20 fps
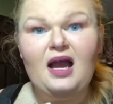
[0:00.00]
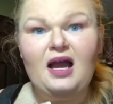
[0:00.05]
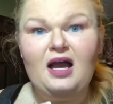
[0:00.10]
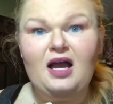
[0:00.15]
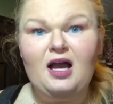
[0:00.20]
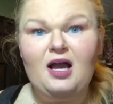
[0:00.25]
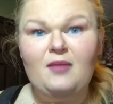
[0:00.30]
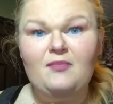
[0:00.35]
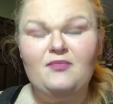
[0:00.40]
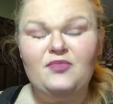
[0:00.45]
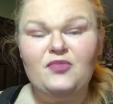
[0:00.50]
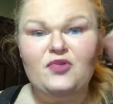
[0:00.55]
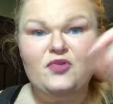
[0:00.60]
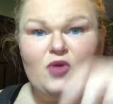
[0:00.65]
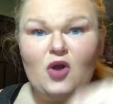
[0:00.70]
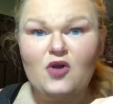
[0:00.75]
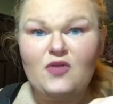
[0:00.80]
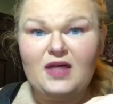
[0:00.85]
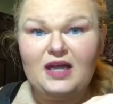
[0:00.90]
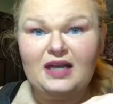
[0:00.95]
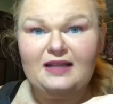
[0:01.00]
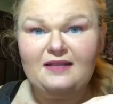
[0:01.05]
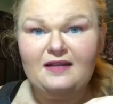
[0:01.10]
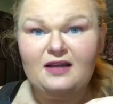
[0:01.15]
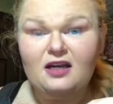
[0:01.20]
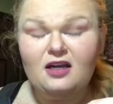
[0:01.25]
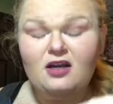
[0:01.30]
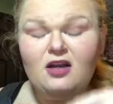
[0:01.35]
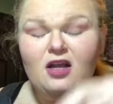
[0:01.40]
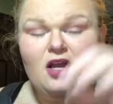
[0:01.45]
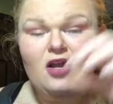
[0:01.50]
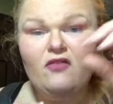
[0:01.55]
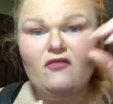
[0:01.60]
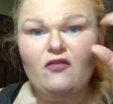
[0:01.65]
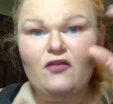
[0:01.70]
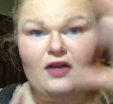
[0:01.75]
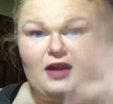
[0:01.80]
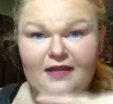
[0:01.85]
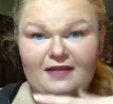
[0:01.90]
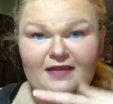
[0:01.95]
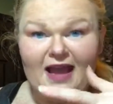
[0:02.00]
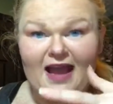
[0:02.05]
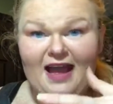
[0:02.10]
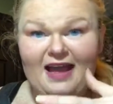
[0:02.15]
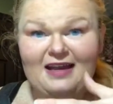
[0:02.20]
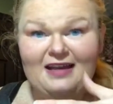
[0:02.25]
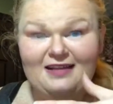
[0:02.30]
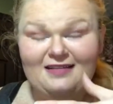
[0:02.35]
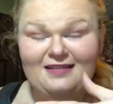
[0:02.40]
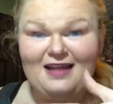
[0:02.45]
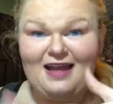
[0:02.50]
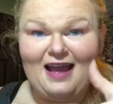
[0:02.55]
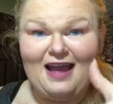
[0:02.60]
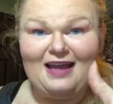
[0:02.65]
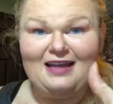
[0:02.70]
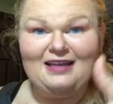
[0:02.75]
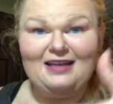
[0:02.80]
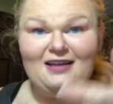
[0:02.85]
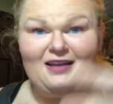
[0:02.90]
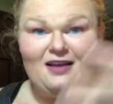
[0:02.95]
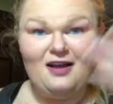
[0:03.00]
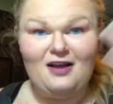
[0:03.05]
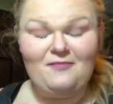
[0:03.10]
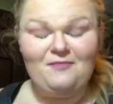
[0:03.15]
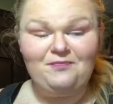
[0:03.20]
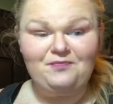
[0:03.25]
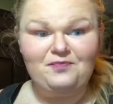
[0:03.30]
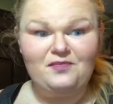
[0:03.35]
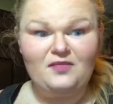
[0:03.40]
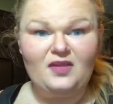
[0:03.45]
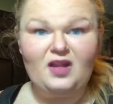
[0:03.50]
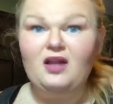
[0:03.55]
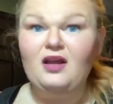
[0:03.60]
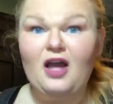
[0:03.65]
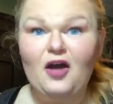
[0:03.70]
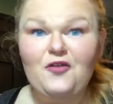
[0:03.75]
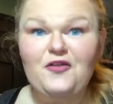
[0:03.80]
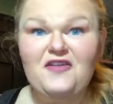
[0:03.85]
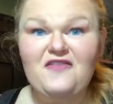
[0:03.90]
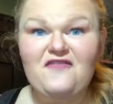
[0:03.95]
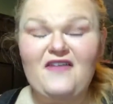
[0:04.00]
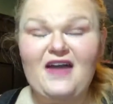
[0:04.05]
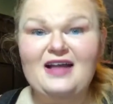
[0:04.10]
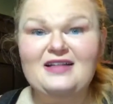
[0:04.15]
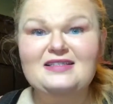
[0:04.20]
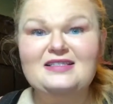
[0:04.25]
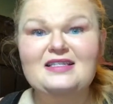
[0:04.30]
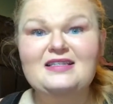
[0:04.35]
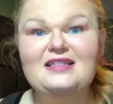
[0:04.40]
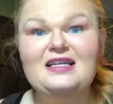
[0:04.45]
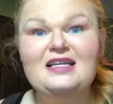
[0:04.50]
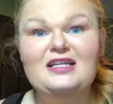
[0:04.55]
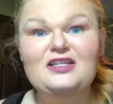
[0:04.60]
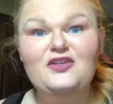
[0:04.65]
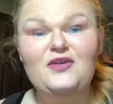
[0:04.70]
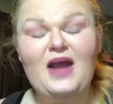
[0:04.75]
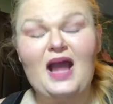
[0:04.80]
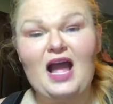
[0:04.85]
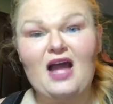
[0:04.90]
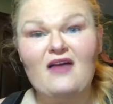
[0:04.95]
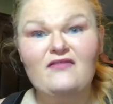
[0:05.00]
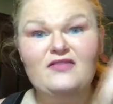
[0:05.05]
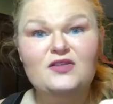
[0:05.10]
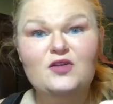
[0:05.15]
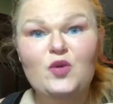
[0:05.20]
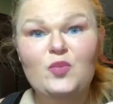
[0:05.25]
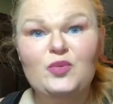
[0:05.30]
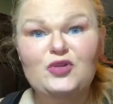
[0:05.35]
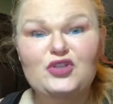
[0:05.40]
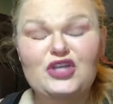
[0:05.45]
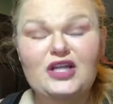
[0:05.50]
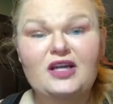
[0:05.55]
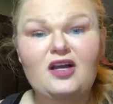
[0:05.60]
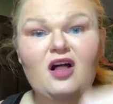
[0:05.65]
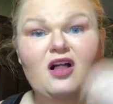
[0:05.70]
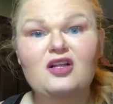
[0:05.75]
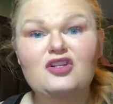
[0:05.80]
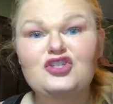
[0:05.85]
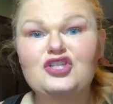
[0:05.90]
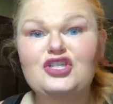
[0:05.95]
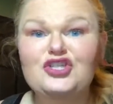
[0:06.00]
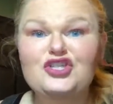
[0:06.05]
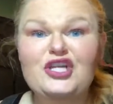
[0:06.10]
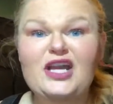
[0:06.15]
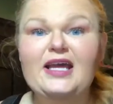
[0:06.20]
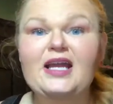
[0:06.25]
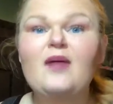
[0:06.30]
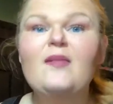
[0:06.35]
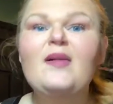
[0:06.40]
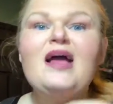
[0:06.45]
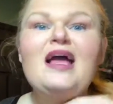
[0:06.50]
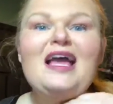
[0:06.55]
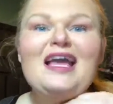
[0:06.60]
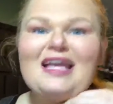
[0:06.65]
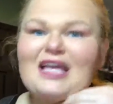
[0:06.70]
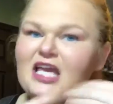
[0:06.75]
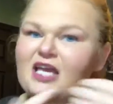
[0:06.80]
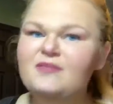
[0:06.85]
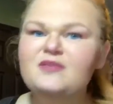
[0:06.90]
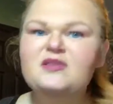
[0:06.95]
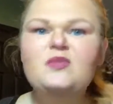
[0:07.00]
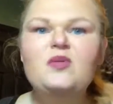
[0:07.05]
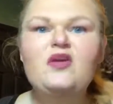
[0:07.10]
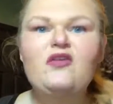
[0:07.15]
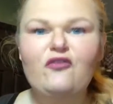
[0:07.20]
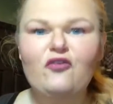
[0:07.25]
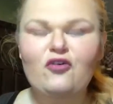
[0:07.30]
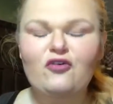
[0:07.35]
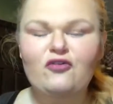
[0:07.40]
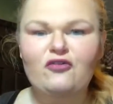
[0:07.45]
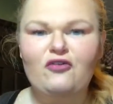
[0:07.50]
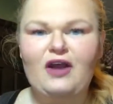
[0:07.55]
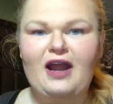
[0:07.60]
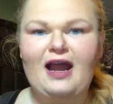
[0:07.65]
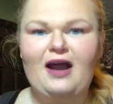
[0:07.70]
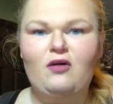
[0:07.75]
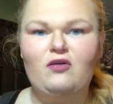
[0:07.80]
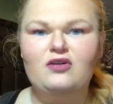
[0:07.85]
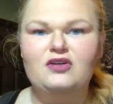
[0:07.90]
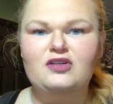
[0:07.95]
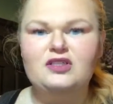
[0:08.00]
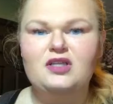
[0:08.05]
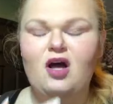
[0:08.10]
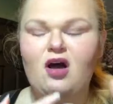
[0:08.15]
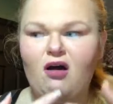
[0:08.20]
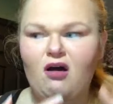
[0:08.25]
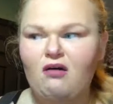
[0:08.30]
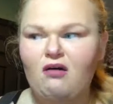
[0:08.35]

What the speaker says: Throw that in there for the added healthy fats. Then I do half a scoop of Shakeology, shake it up, keeps me full for hours.